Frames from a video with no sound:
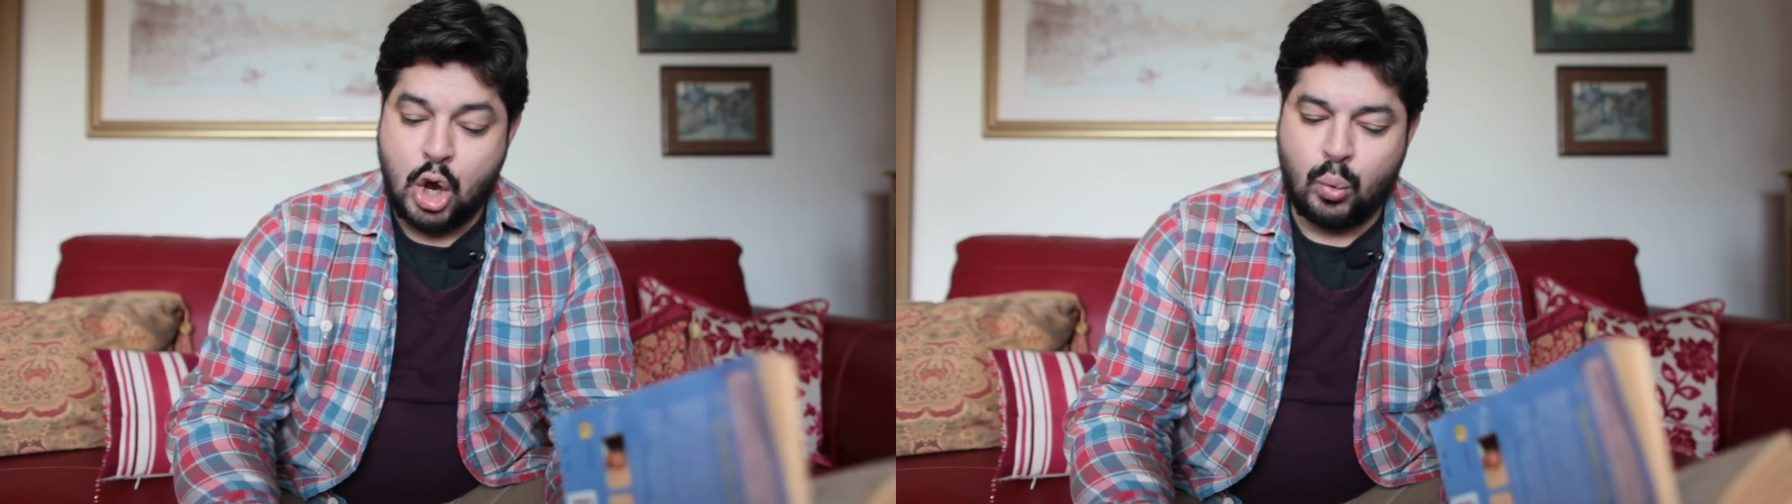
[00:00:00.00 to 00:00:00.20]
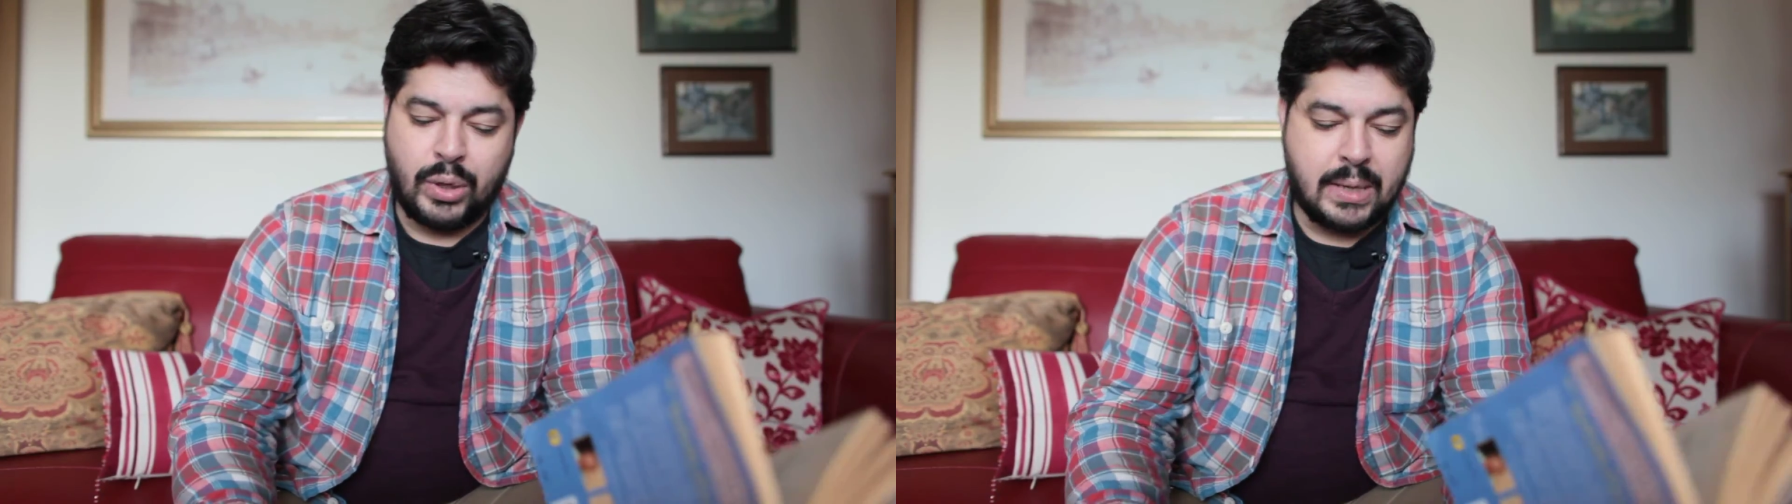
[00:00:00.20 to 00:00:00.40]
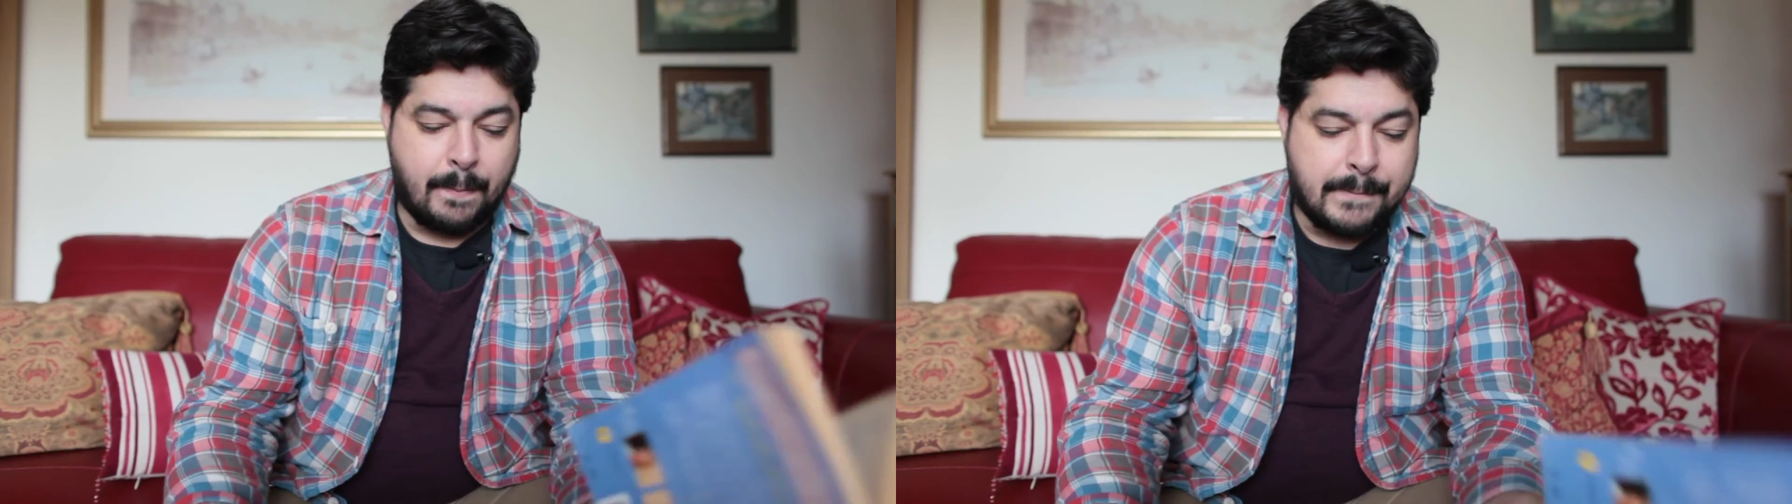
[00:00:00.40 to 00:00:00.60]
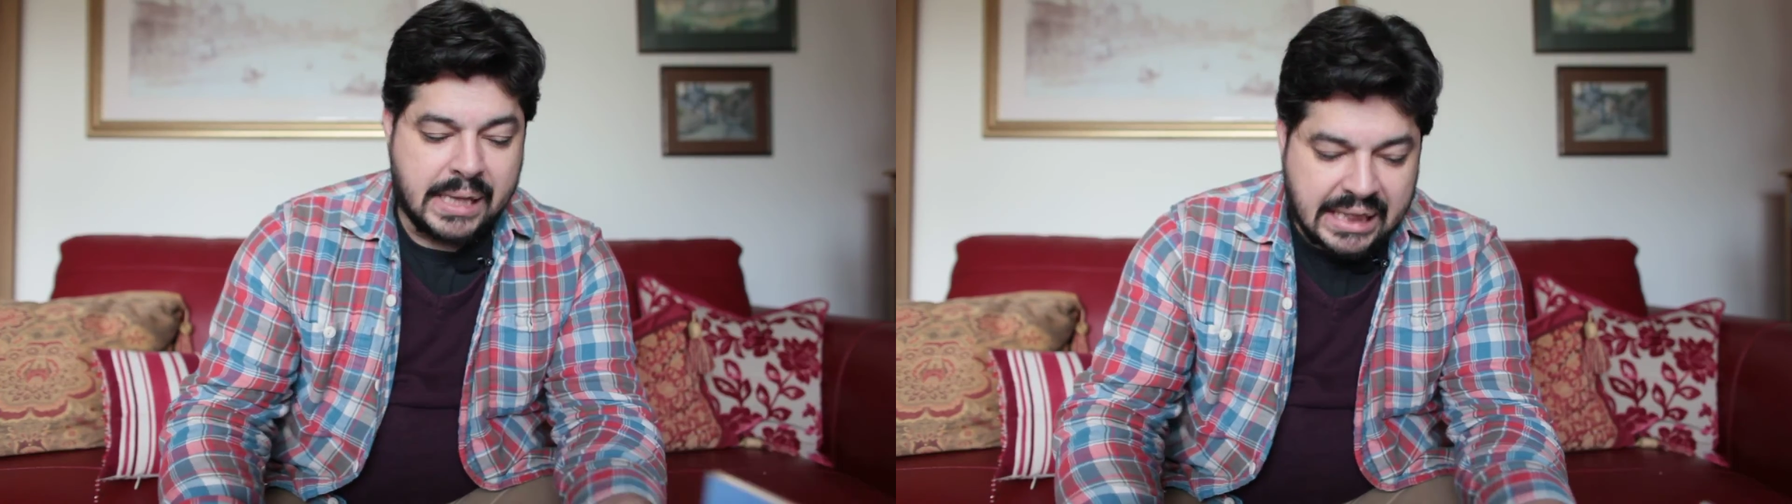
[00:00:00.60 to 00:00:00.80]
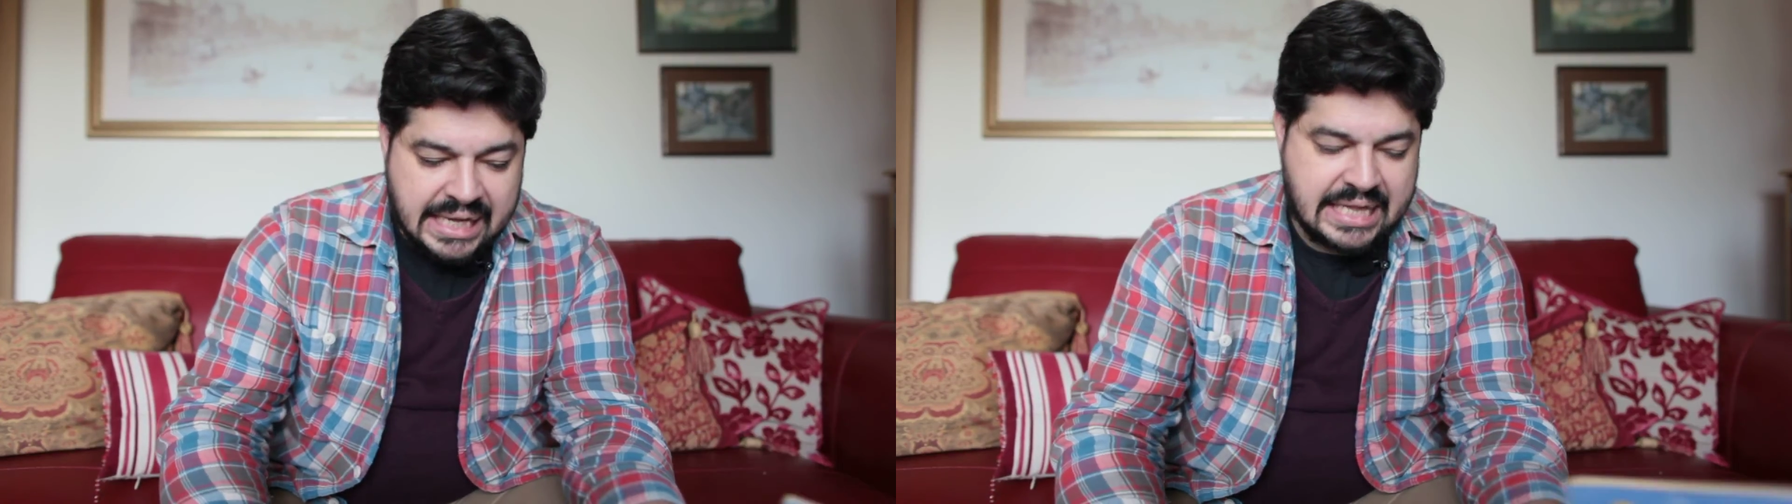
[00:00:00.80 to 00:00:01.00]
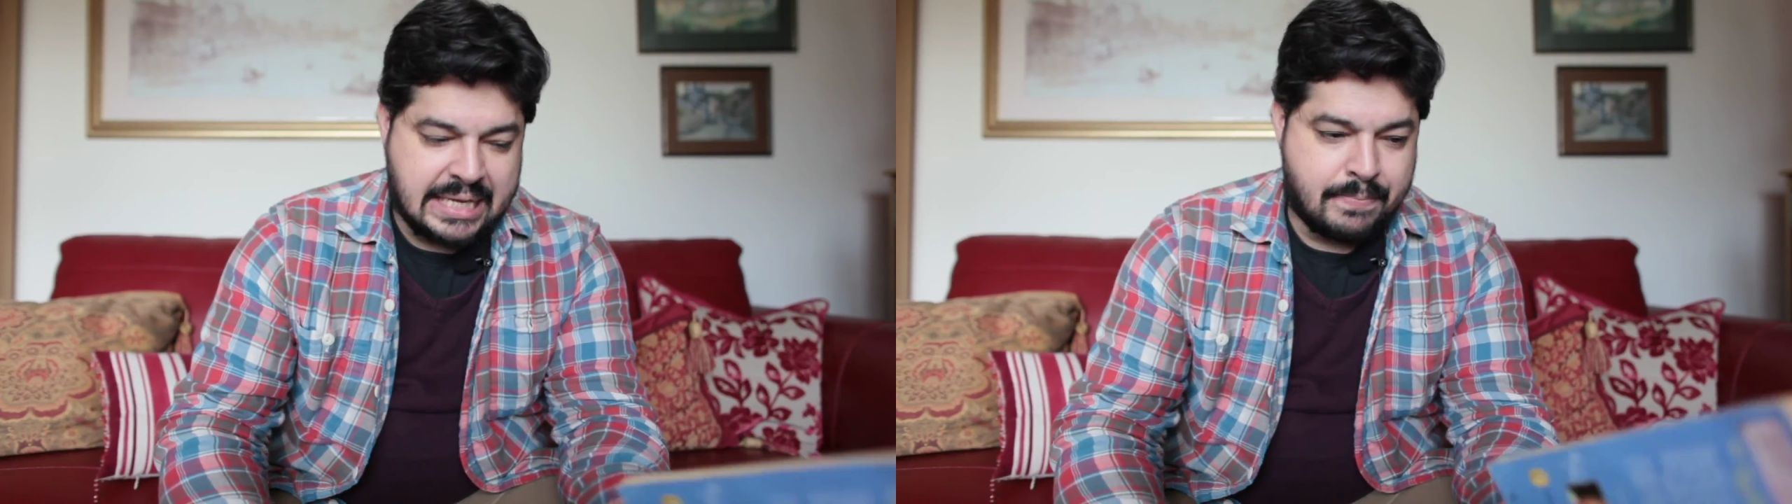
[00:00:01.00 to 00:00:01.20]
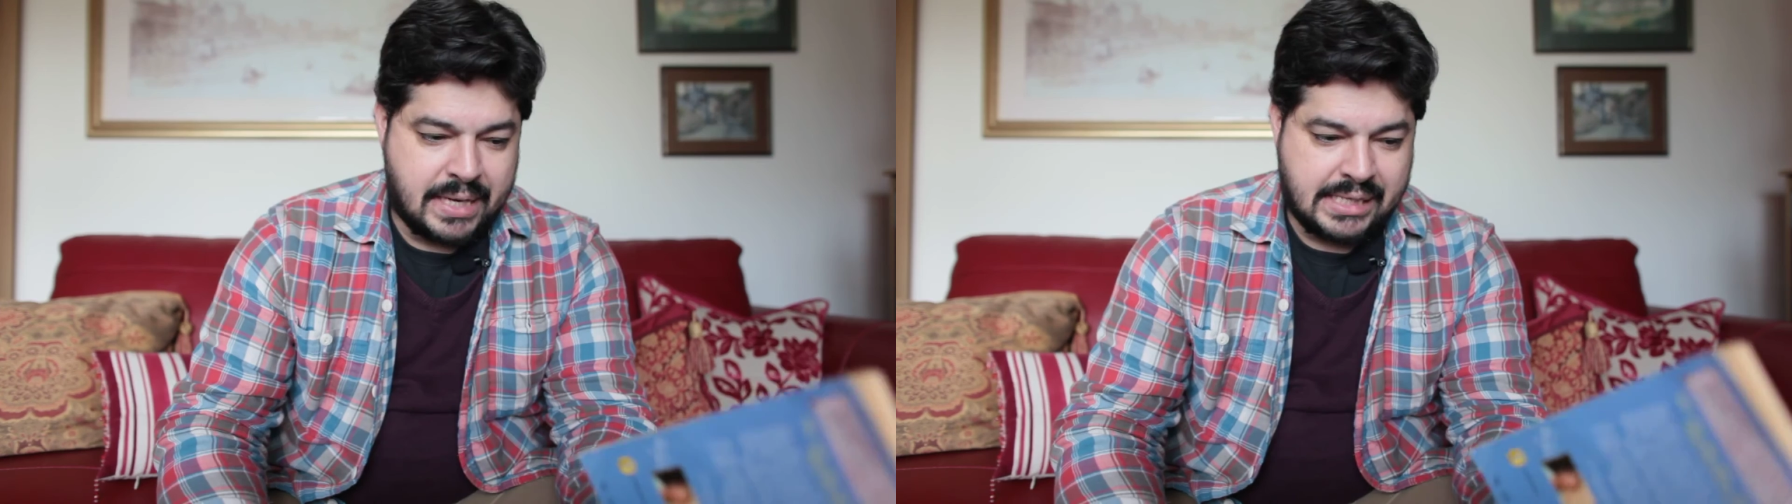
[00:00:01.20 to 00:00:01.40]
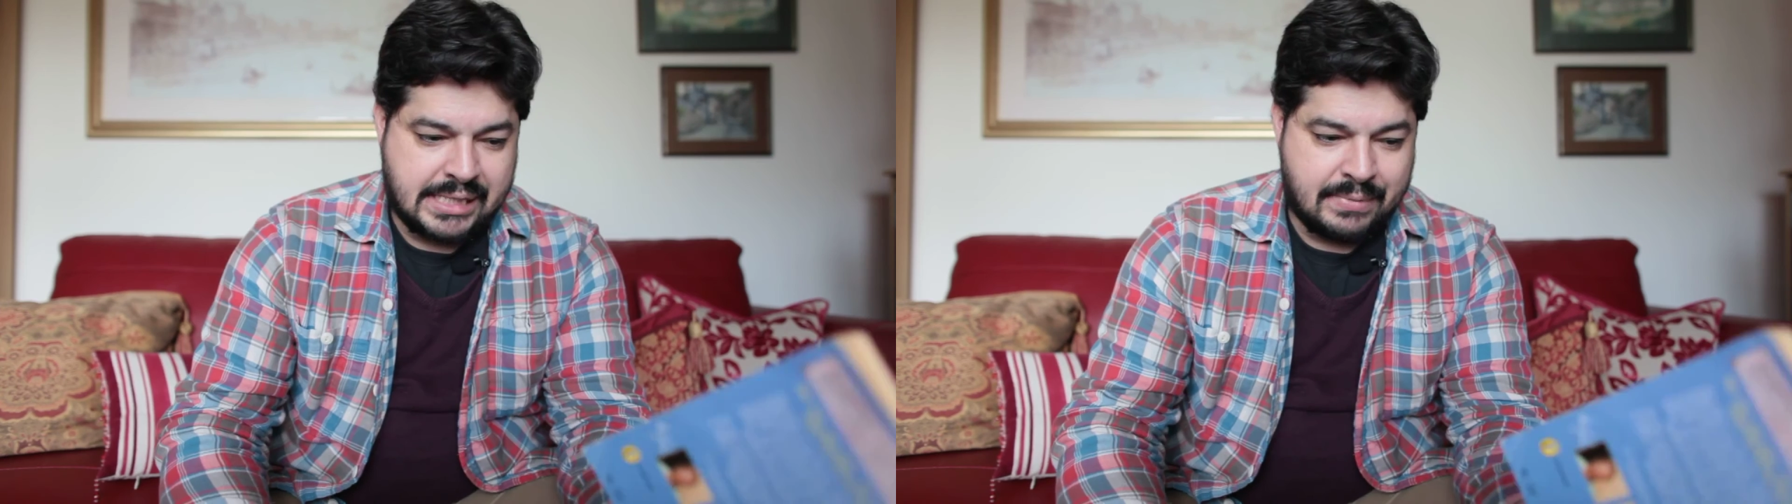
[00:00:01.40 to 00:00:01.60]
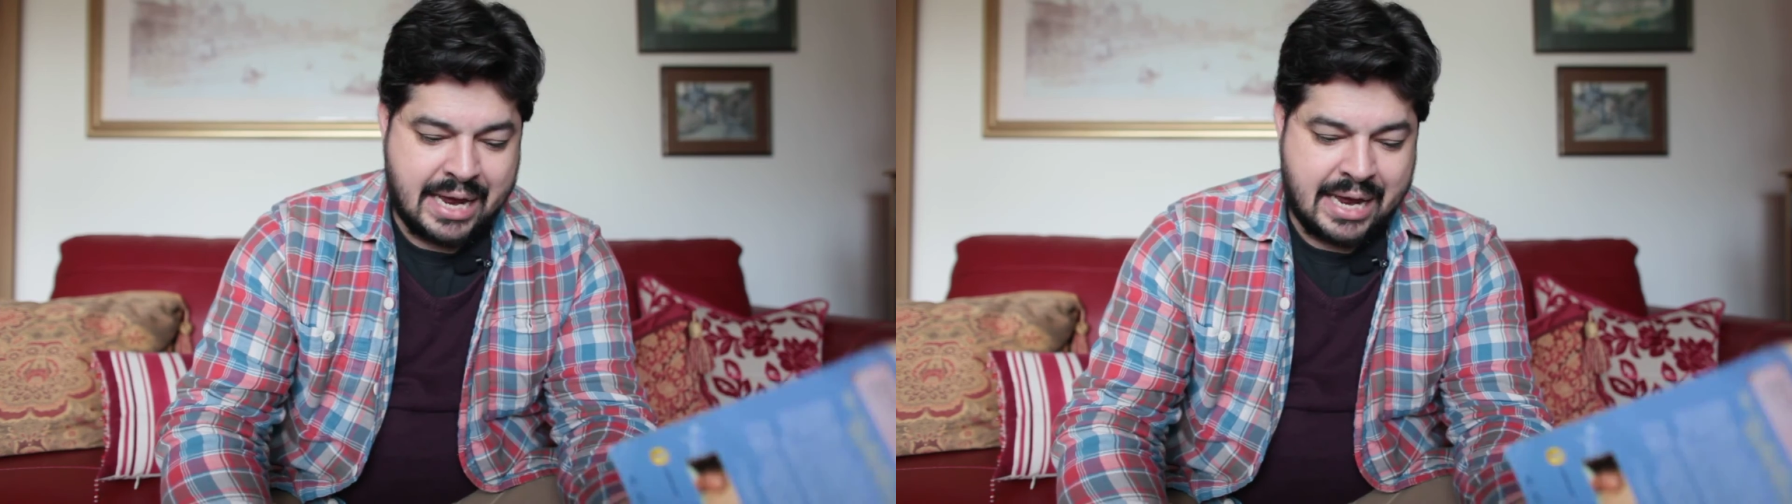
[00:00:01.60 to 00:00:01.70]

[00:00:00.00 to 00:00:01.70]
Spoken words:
We completely beat him.